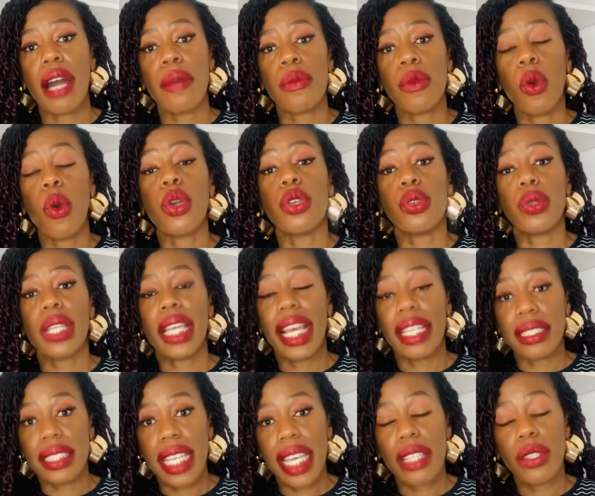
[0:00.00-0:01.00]
or you can
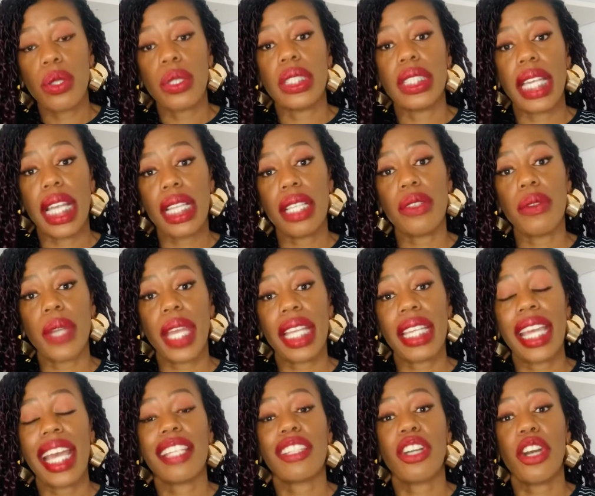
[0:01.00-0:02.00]
take your daily rate
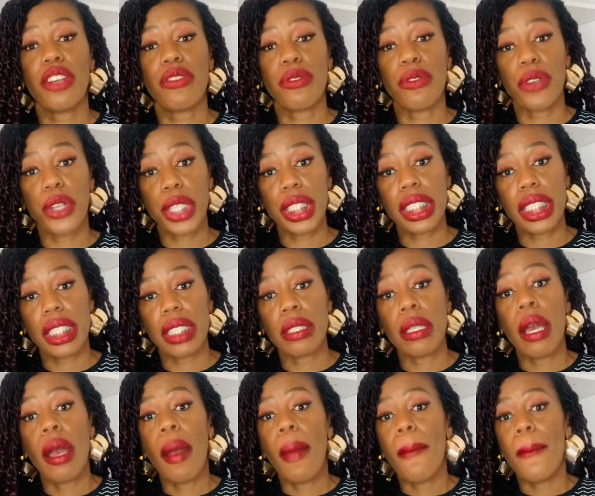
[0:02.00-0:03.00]
and convert it
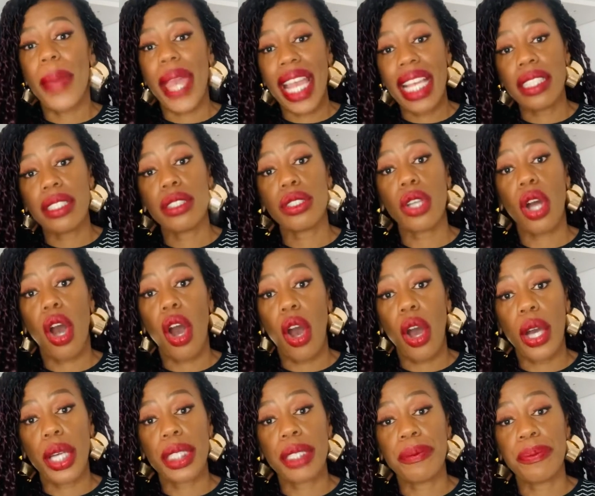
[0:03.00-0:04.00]
based
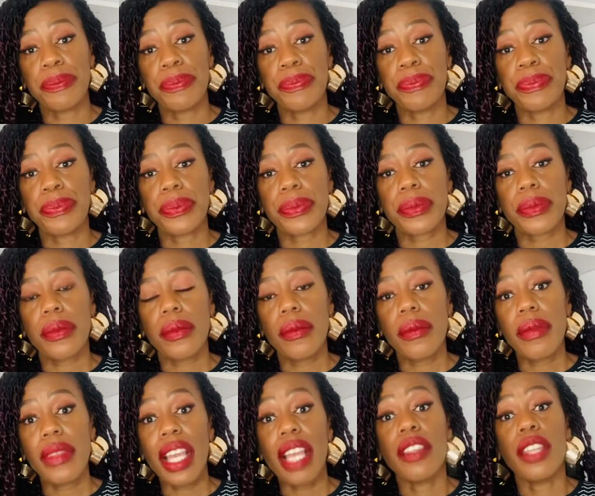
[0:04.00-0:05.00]
on
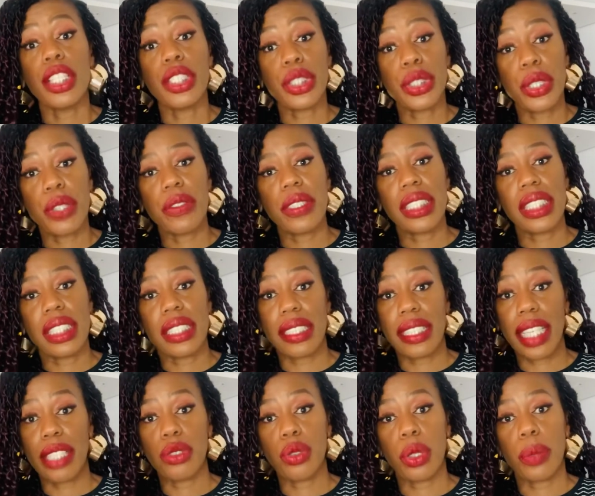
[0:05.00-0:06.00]
the services
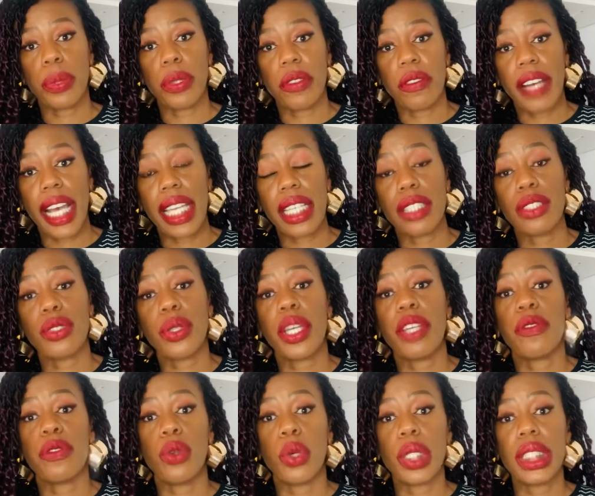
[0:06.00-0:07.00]
that you are providing. So
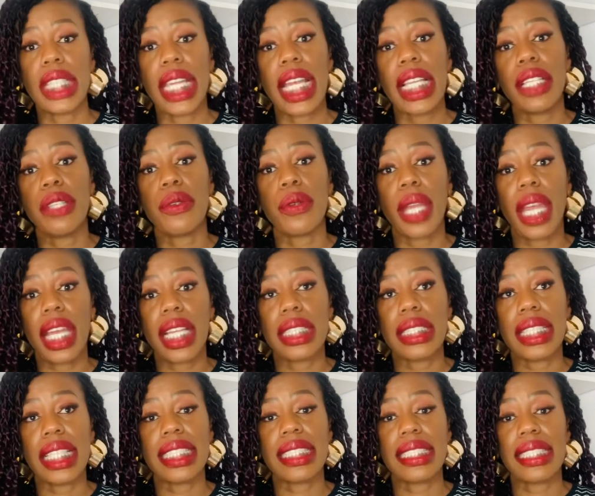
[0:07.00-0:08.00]
if your daily rate,
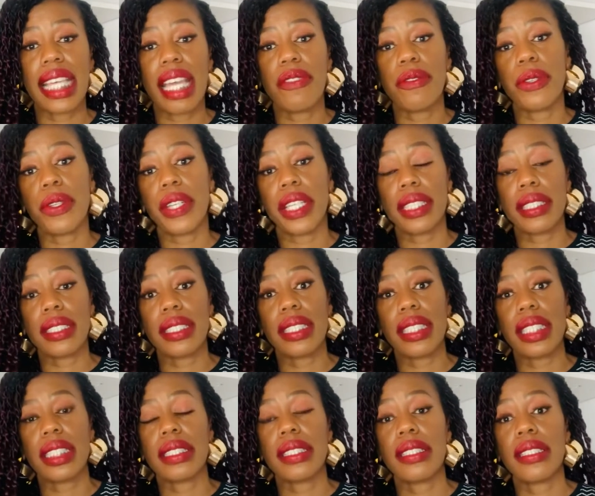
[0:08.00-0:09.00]
let's say for
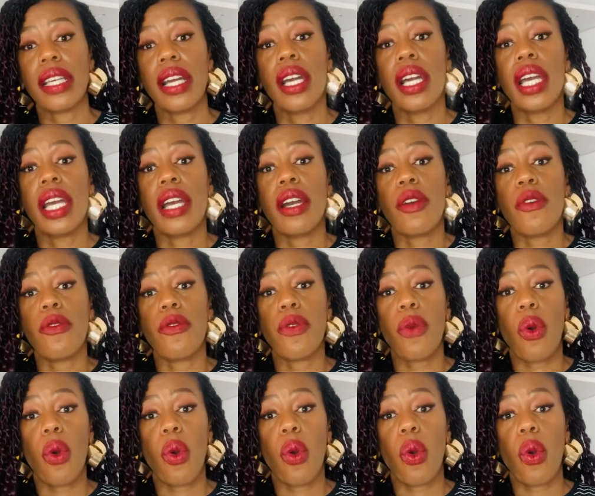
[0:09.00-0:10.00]
instance,
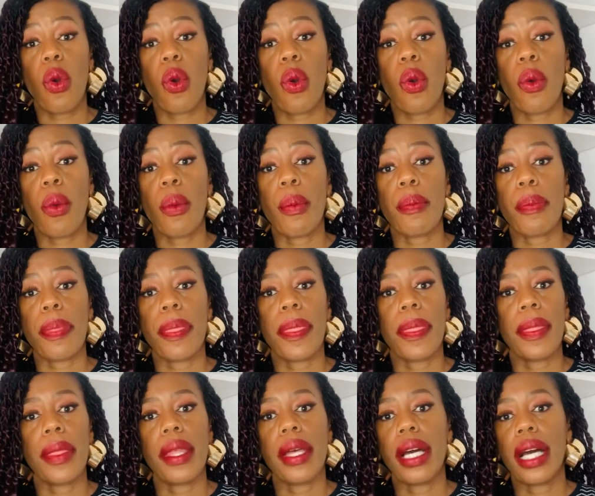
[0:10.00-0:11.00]
for
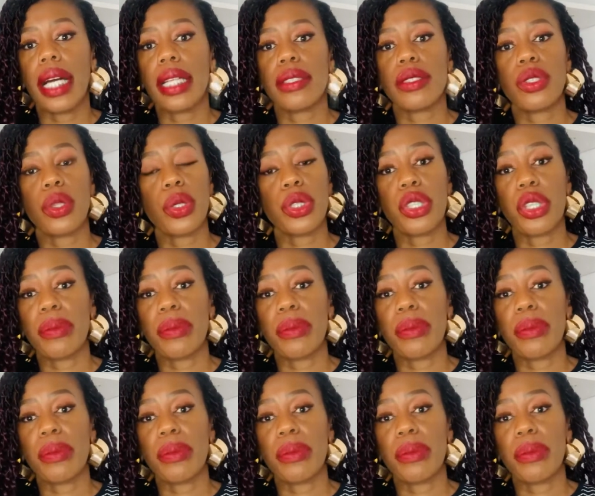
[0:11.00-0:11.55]
social